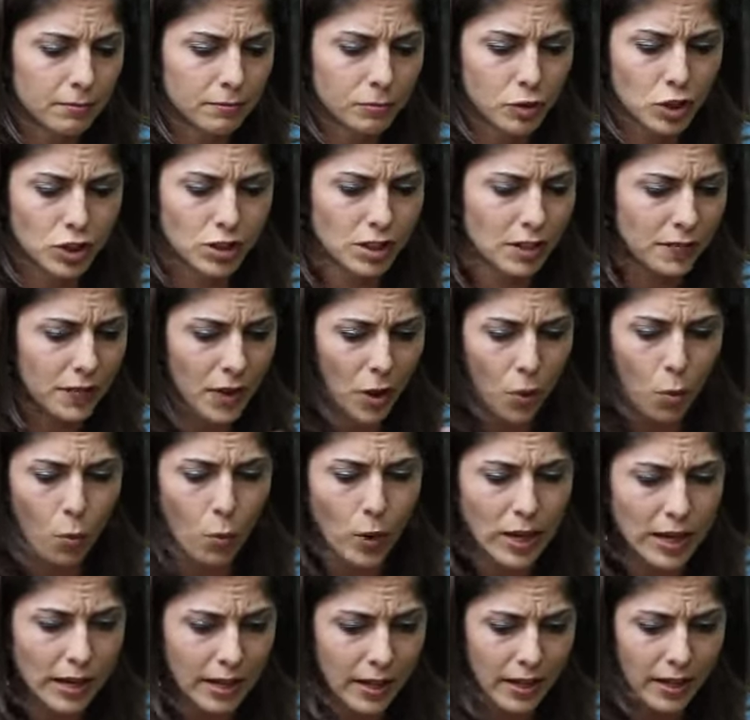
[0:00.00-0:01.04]
just even a
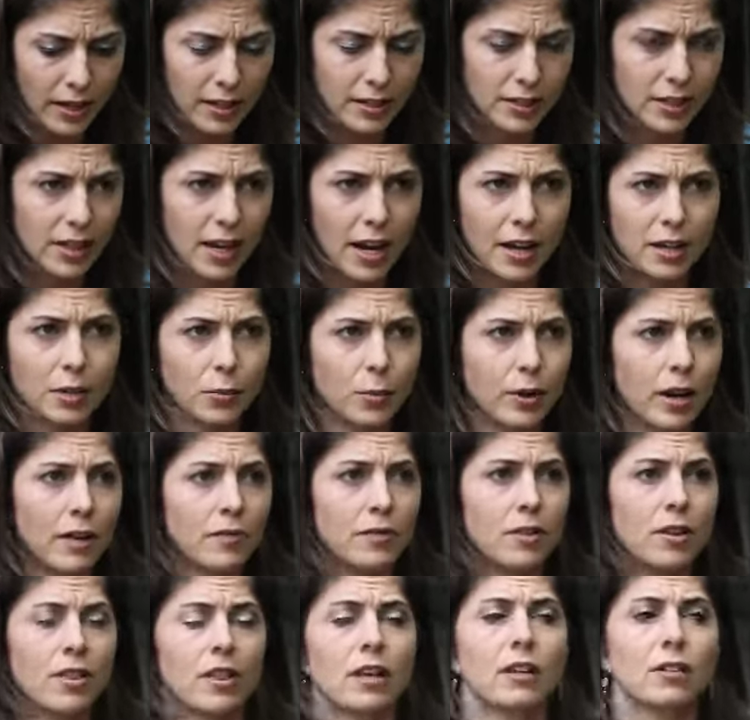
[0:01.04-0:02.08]
week into kind of when
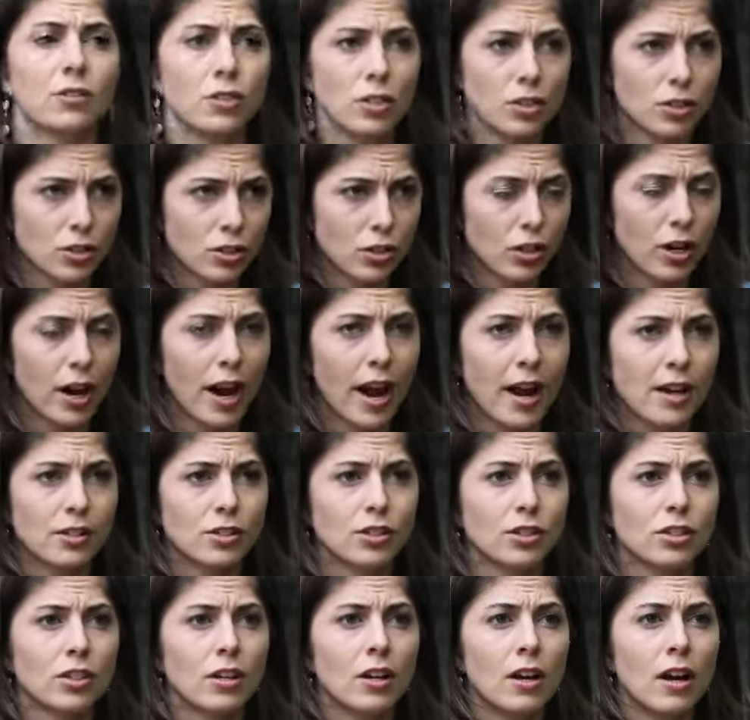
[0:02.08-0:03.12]
everything just
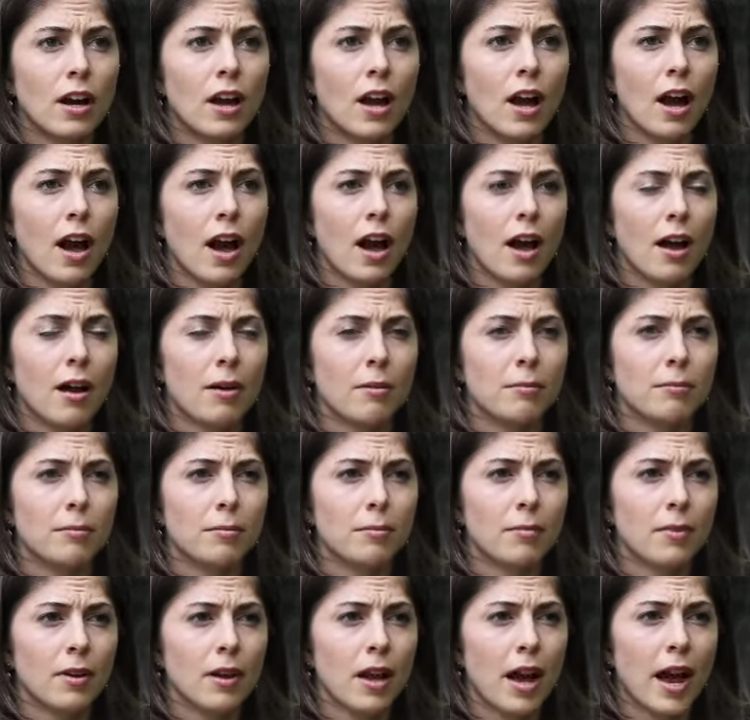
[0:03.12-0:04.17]
crashed,
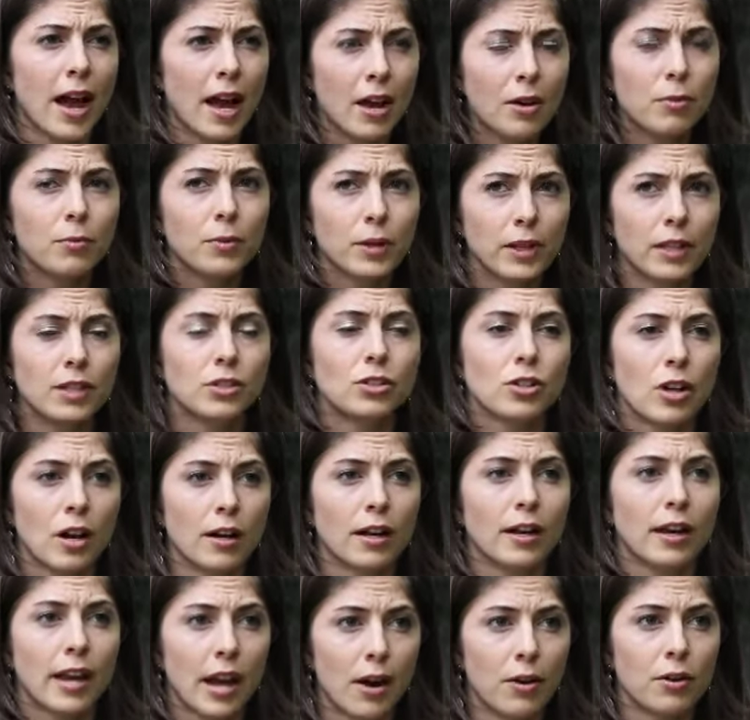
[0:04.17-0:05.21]
I had a really
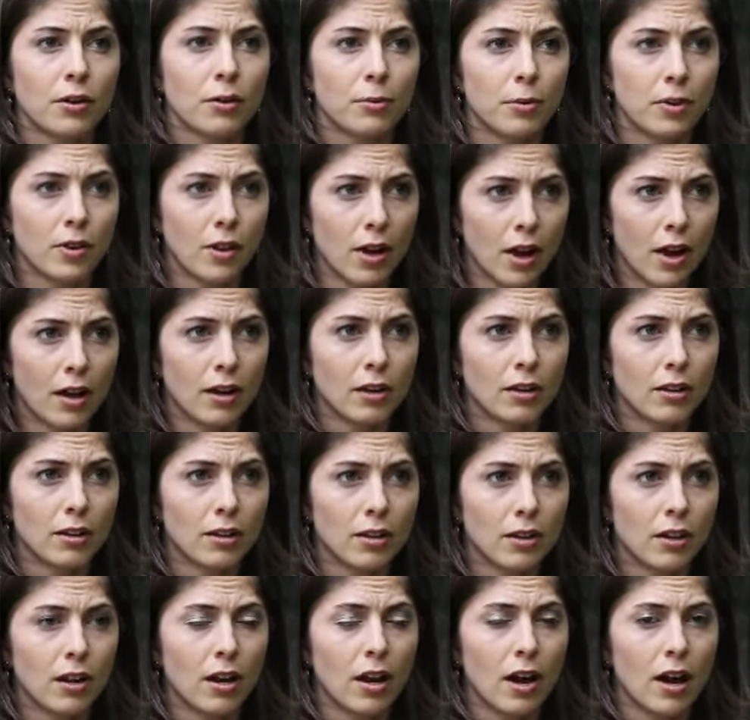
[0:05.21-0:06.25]
strong encounter with God.
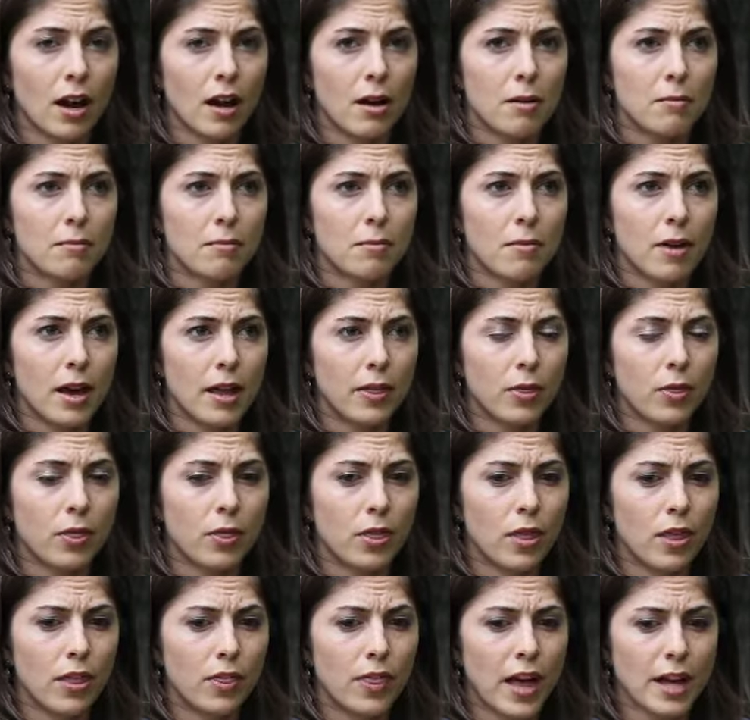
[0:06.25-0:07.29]
And
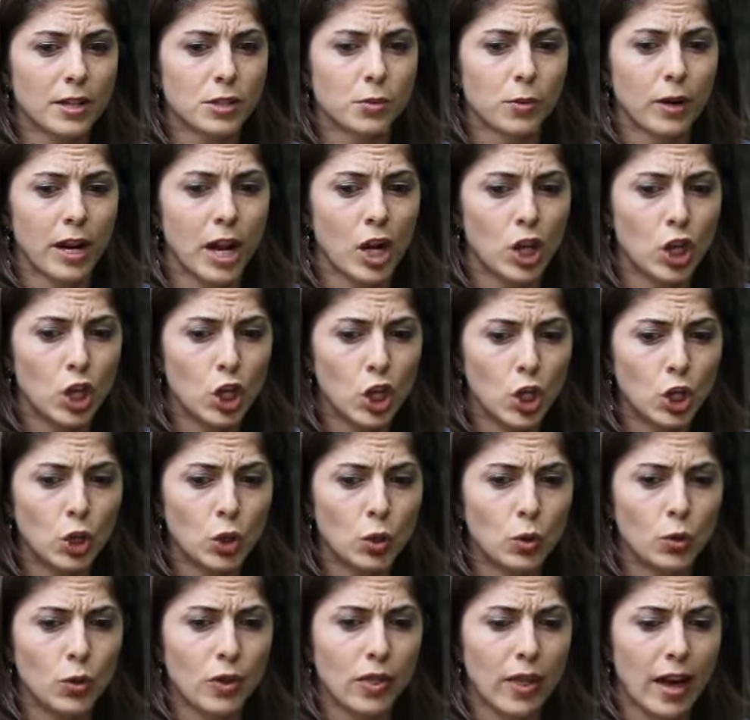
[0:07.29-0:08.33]
that's when I
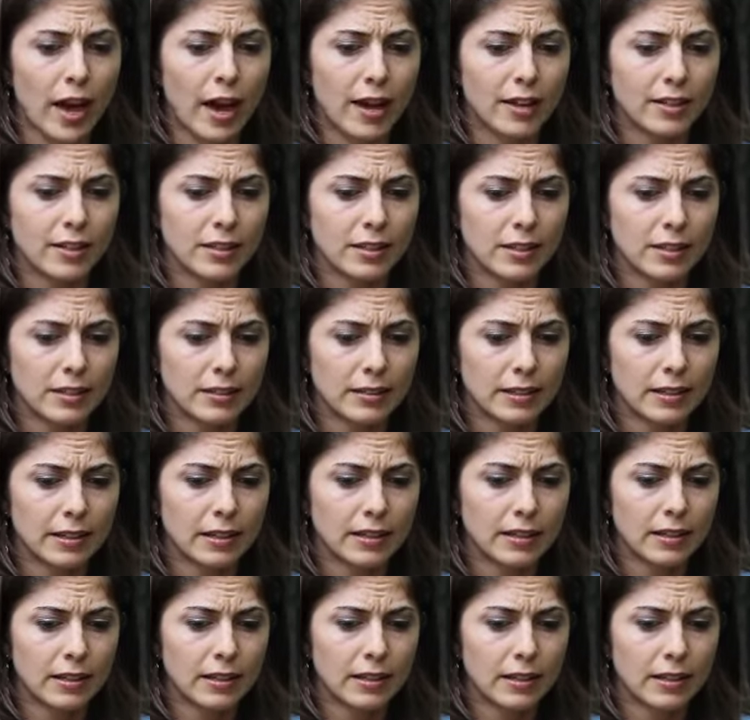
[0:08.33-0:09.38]
knew that
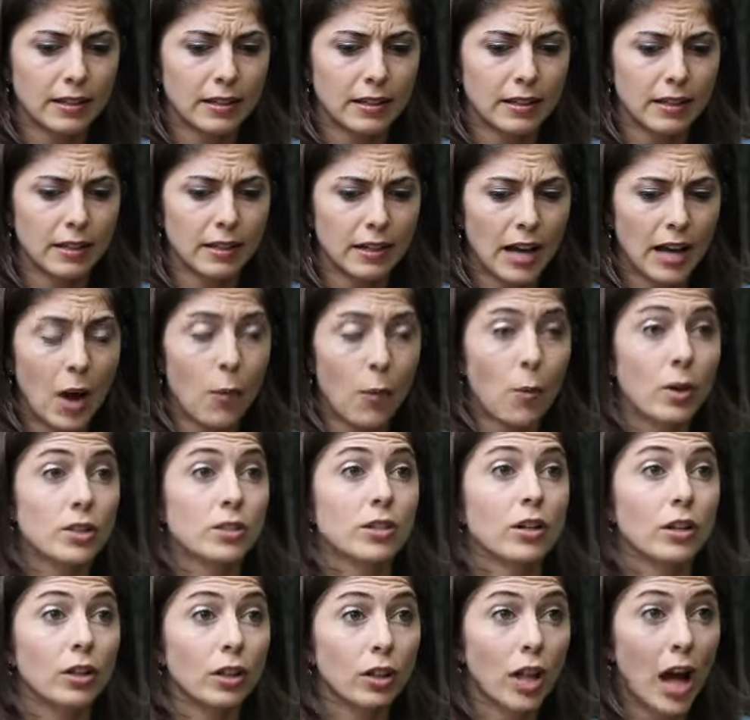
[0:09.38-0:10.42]
I
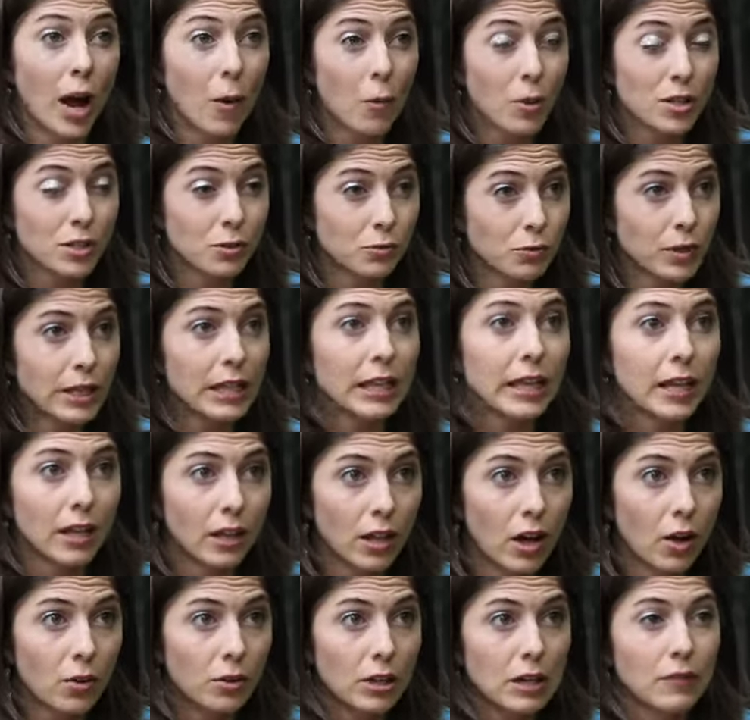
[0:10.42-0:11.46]
wasn't really
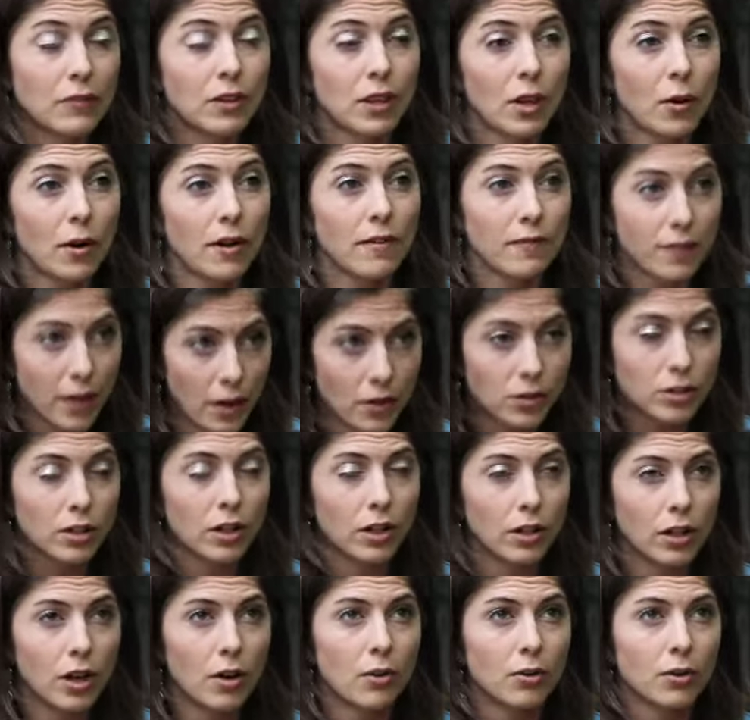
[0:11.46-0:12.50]
alone, even though I felt
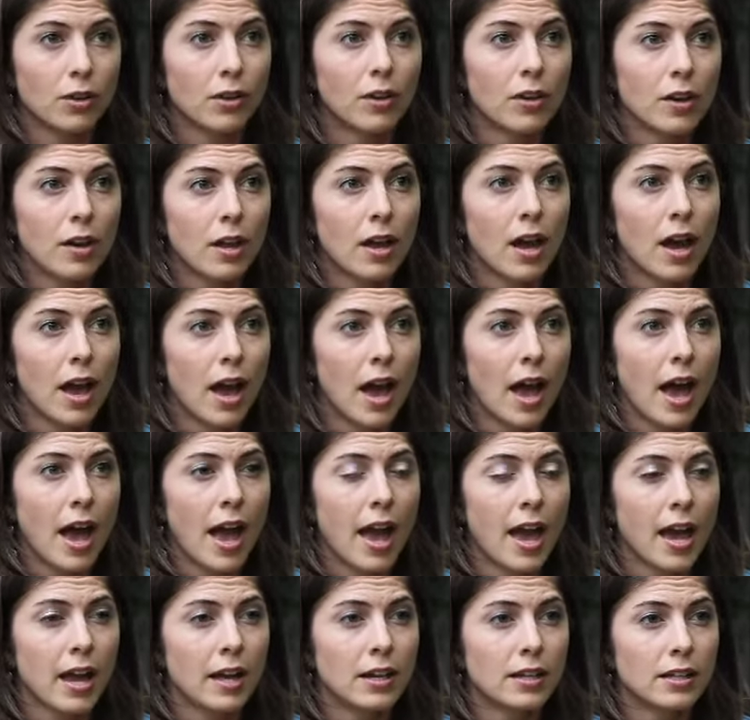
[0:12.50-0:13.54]
alone.
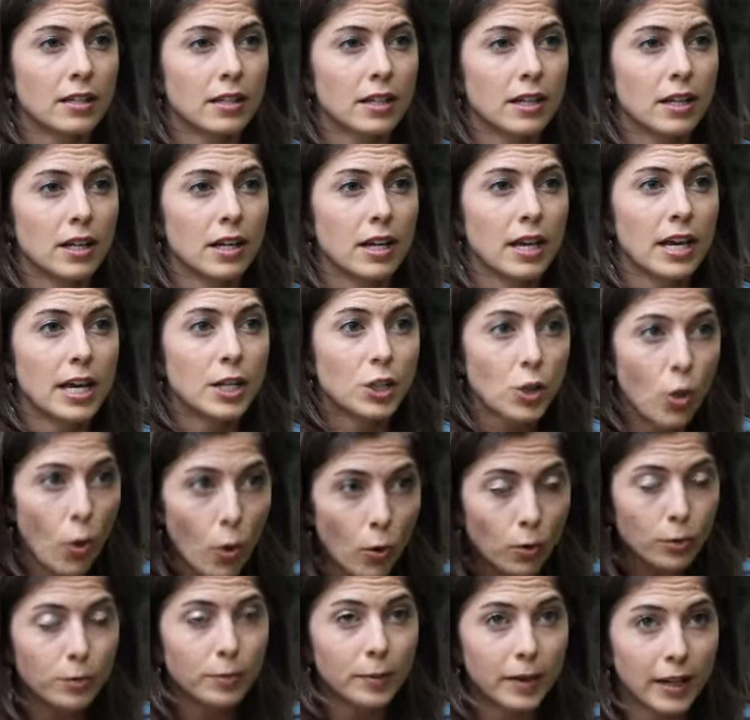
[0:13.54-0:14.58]
And He
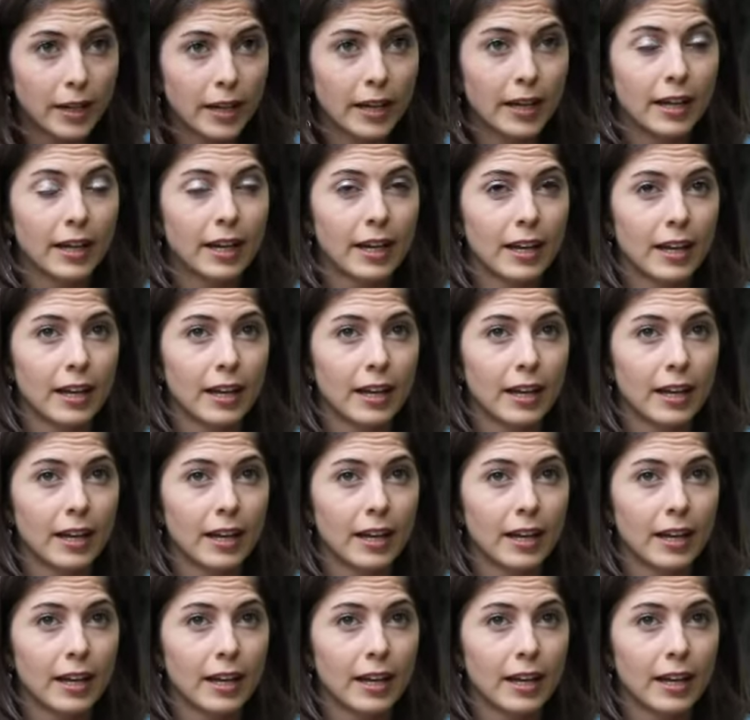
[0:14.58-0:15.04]
told me,